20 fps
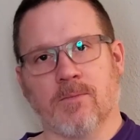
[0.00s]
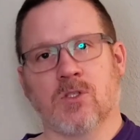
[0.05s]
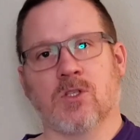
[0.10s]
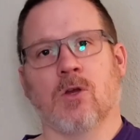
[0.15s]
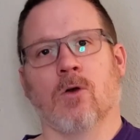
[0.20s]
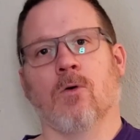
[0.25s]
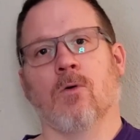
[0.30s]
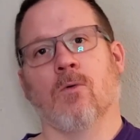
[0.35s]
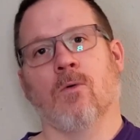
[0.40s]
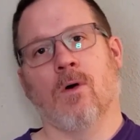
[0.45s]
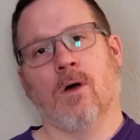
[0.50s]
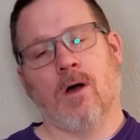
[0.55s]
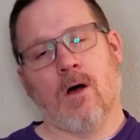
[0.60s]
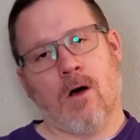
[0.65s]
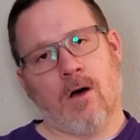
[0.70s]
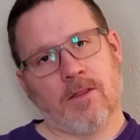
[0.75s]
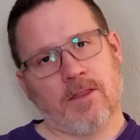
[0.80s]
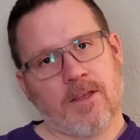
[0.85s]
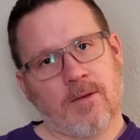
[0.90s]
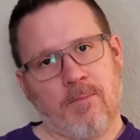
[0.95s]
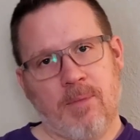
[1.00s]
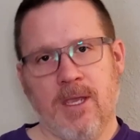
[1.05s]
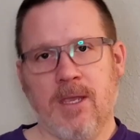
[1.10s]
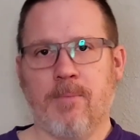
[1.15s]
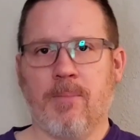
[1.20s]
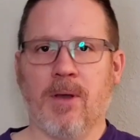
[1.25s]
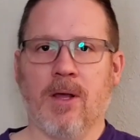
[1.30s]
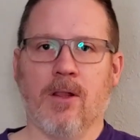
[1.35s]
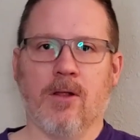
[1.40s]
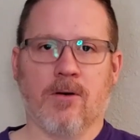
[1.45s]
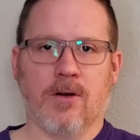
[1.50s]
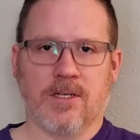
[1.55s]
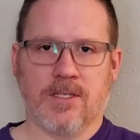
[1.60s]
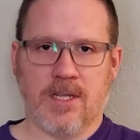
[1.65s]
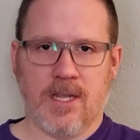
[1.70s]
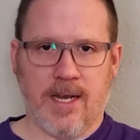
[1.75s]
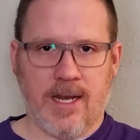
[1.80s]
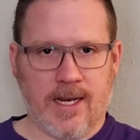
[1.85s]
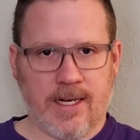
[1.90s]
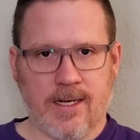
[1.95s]
So on the B pillar, it's
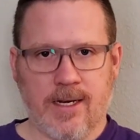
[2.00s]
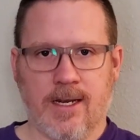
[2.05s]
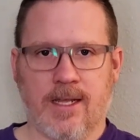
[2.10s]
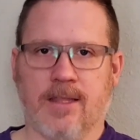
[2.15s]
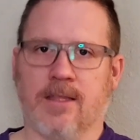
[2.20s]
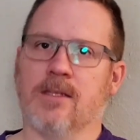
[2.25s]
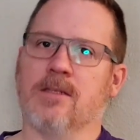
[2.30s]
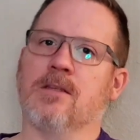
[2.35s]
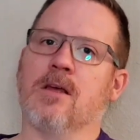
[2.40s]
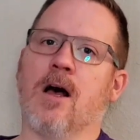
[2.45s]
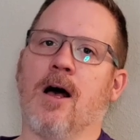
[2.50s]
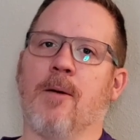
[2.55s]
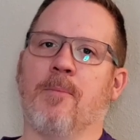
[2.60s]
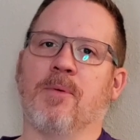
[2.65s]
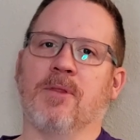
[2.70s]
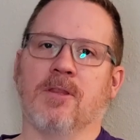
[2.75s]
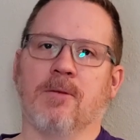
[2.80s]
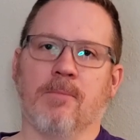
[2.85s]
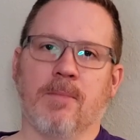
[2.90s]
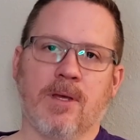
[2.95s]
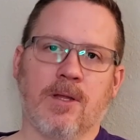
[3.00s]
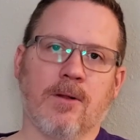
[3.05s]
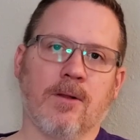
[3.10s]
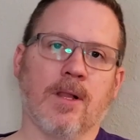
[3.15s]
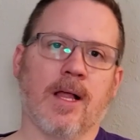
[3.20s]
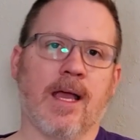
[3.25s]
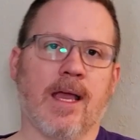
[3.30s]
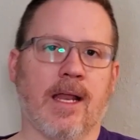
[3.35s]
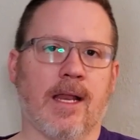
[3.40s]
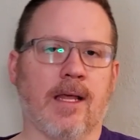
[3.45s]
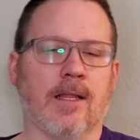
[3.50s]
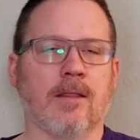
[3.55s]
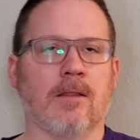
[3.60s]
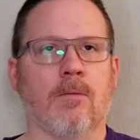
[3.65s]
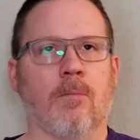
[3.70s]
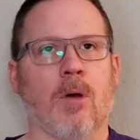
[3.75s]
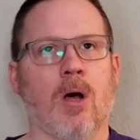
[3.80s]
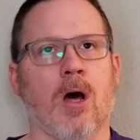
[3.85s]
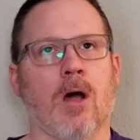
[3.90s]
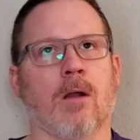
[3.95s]
connected at the top, in the middle, and at the
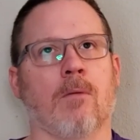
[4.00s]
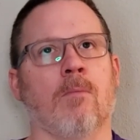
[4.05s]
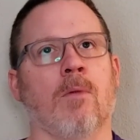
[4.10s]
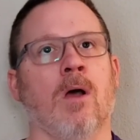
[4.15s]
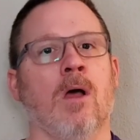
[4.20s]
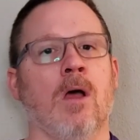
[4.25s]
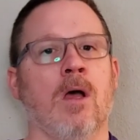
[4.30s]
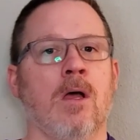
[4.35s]
bottom,